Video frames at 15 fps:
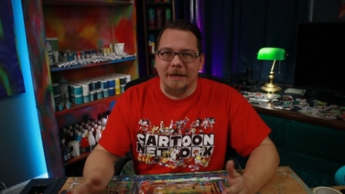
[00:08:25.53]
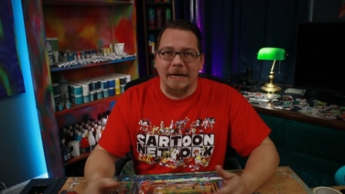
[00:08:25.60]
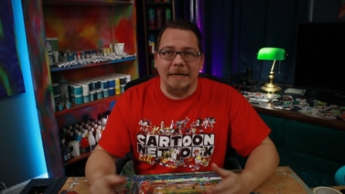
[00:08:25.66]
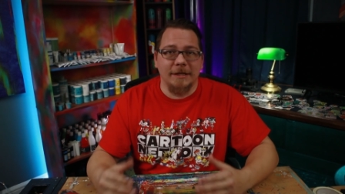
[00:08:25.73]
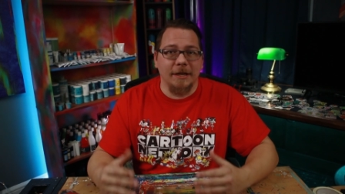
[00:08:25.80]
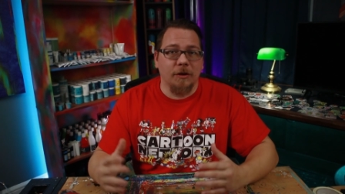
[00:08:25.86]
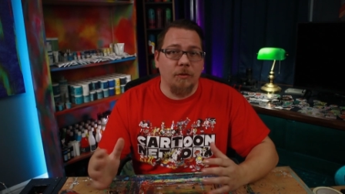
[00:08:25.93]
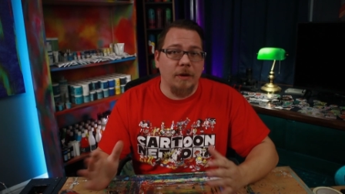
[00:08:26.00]

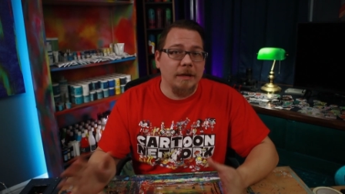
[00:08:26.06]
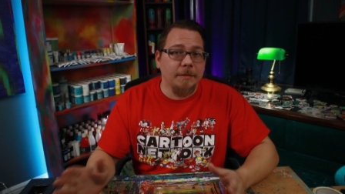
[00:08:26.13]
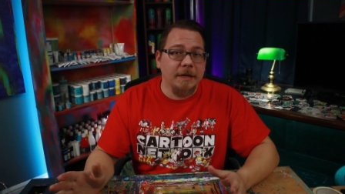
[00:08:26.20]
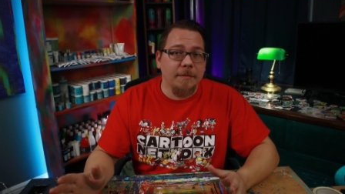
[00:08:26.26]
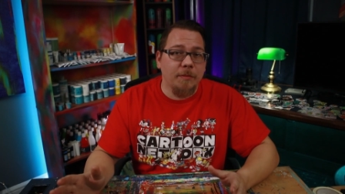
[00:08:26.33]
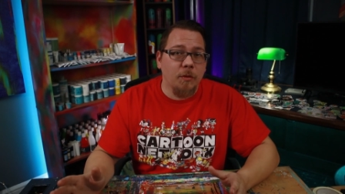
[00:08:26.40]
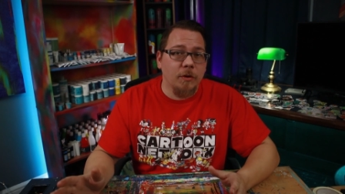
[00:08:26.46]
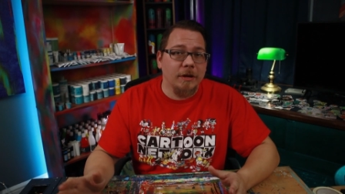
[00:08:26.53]
It's incredibly
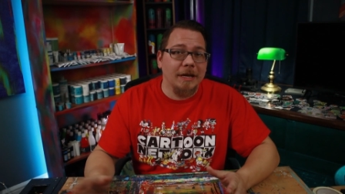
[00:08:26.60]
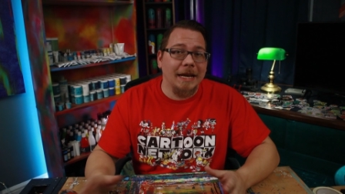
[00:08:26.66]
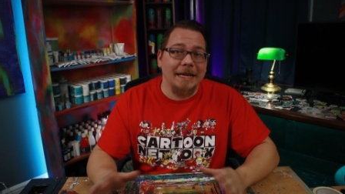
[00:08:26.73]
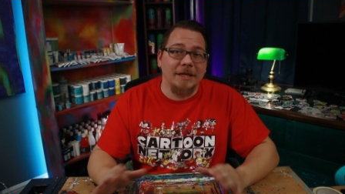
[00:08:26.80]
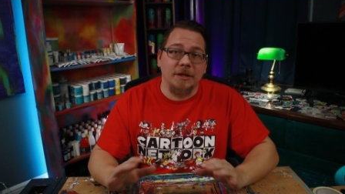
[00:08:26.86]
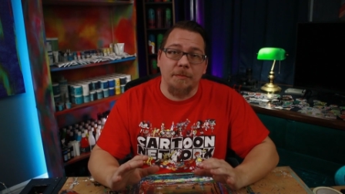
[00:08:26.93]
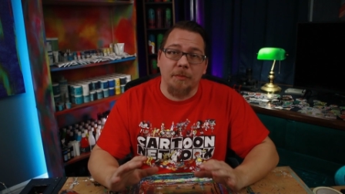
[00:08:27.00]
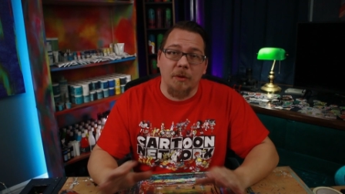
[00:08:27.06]
important
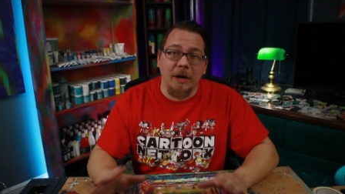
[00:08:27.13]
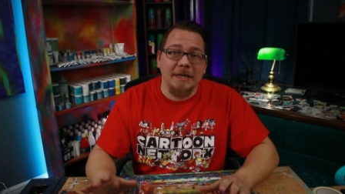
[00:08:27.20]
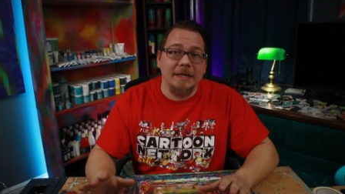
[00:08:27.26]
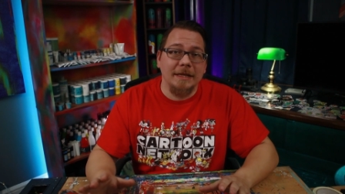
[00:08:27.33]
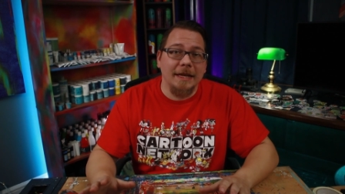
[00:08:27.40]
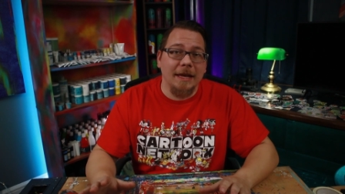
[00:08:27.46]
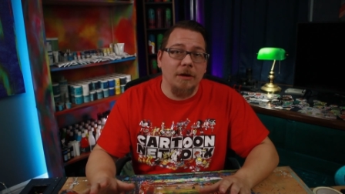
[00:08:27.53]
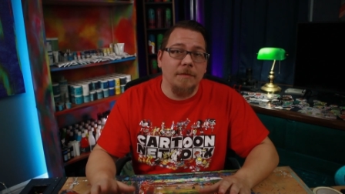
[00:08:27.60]
and
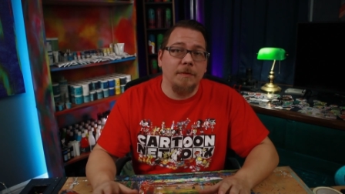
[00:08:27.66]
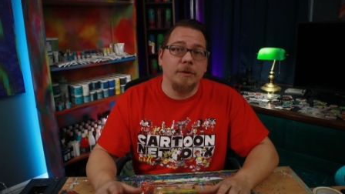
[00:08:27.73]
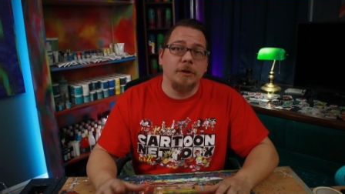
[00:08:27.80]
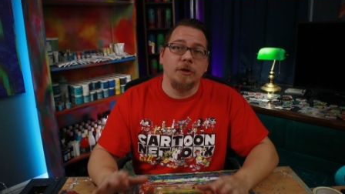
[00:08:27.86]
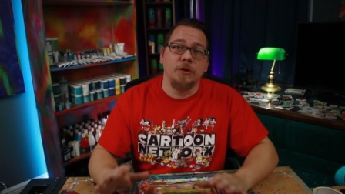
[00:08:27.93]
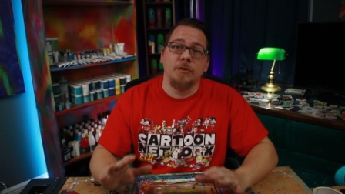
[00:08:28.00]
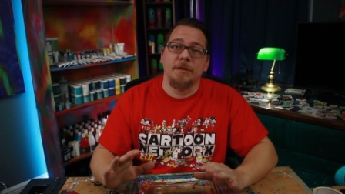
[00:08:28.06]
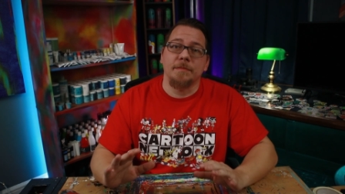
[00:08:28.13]
surprisingly helpful
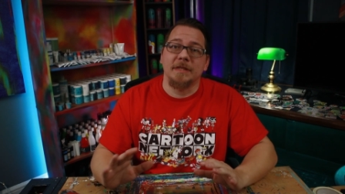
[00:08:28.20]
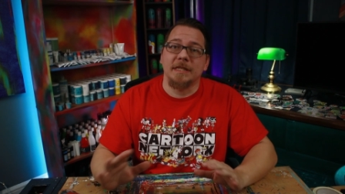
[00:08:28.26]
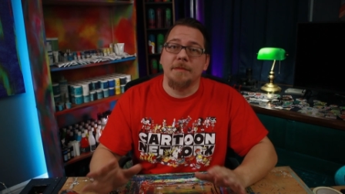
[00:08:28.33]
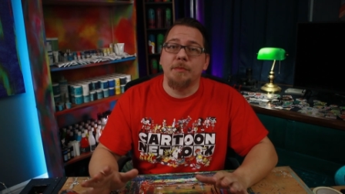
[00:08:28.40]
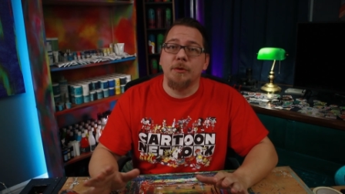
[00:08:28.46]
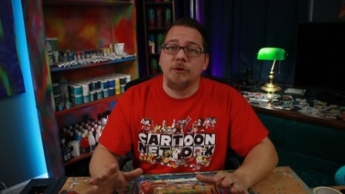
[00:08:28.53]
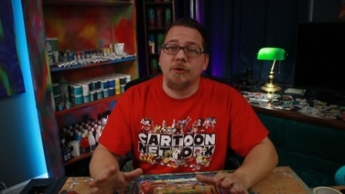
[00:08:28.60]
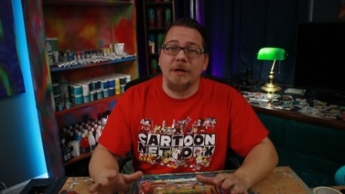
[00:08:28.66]
to do some
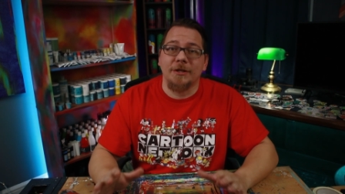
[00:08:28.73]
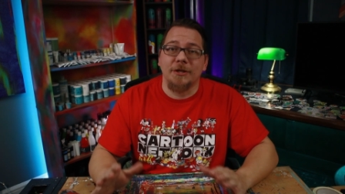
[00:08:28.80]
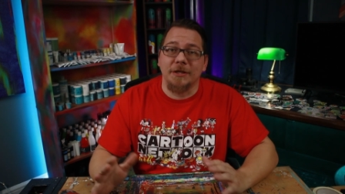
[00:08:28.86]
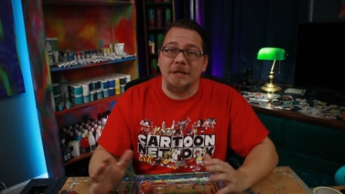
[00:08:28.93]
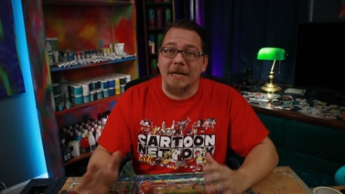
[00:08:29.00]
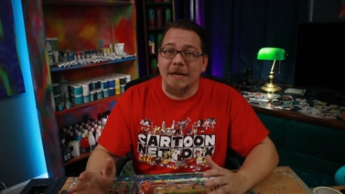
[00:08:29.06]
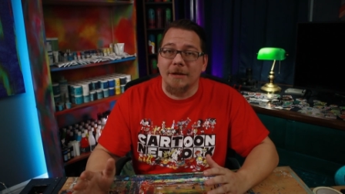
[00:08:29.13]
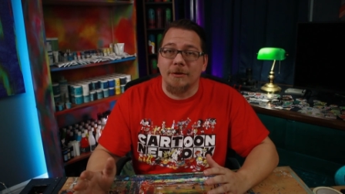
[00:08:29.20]
simple
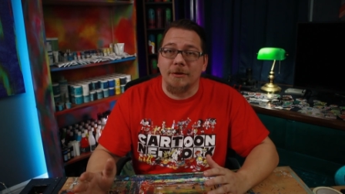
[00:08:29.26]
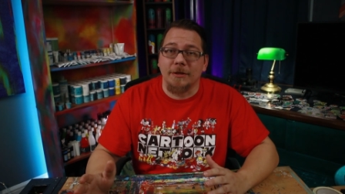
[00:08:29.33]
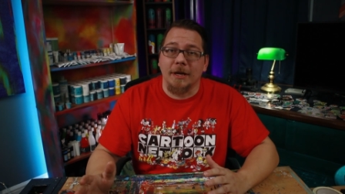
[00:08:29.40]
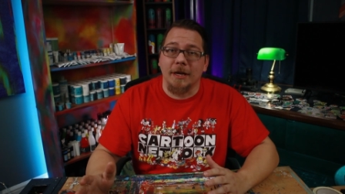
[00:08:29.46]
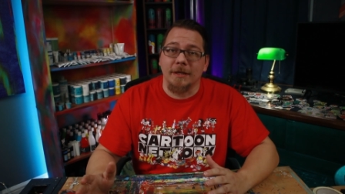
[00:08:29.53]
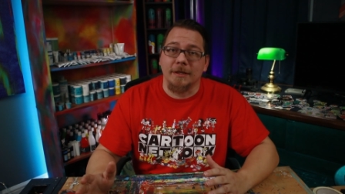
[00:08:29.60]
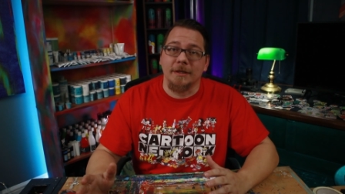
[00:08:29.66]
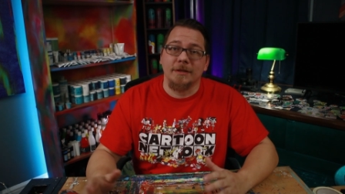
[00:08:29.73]
stretches and
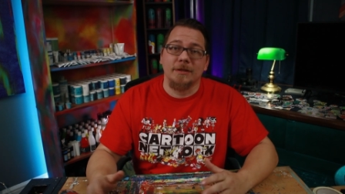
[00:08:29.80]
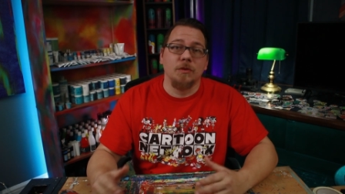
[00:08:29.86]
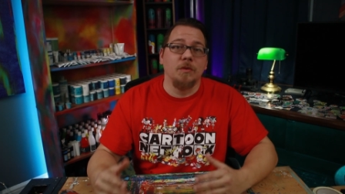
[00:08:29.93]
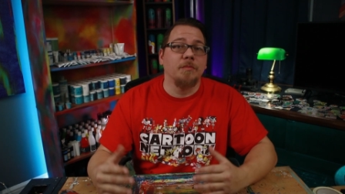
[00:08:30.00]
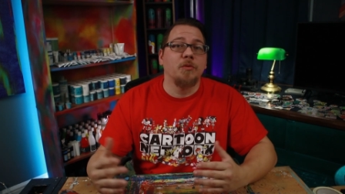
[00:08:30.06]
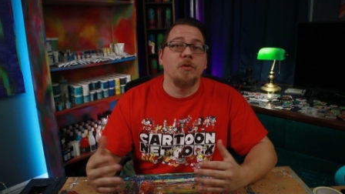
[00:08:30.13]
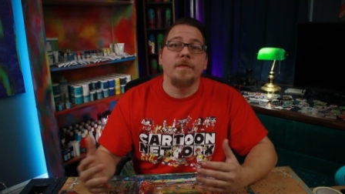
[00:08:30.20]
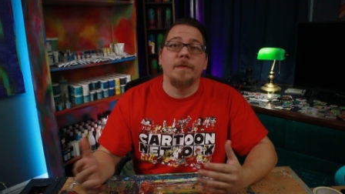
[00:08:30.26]
exercises to
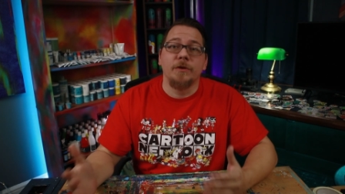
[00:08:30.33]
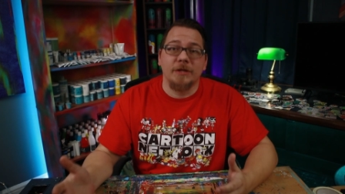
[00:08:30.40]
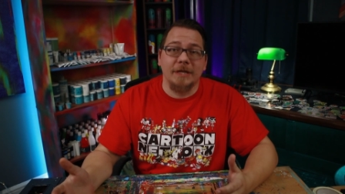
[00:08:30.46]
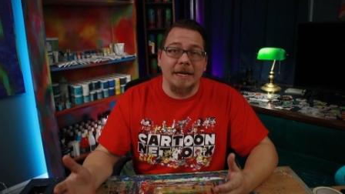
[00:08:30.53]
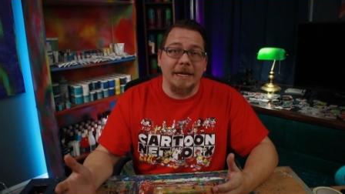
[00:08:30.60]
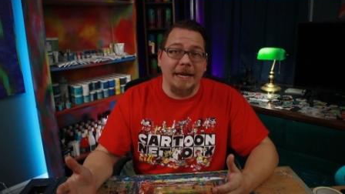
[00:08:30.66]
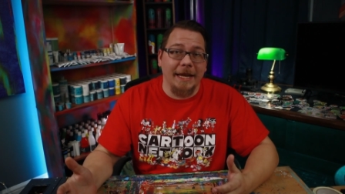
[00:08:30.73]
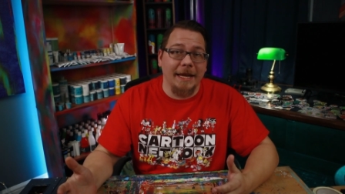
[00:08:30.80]
improve your
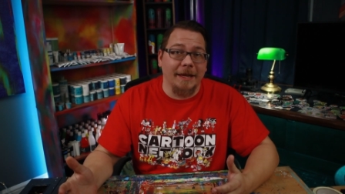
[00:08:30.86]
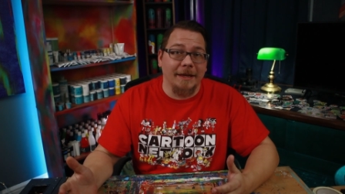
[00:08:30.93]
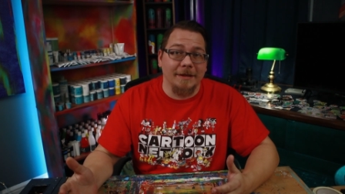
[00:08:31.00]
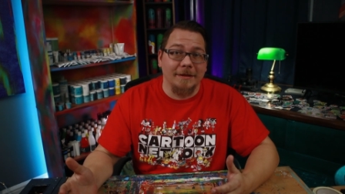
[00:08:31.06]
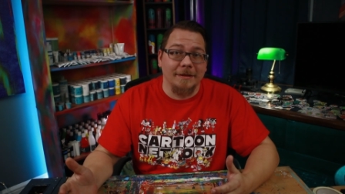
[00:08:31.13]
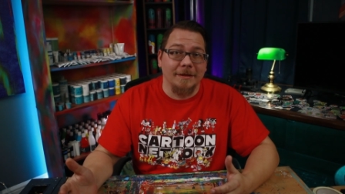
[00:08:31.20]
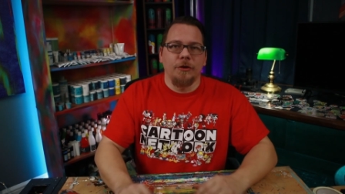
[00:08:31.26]
steady hand.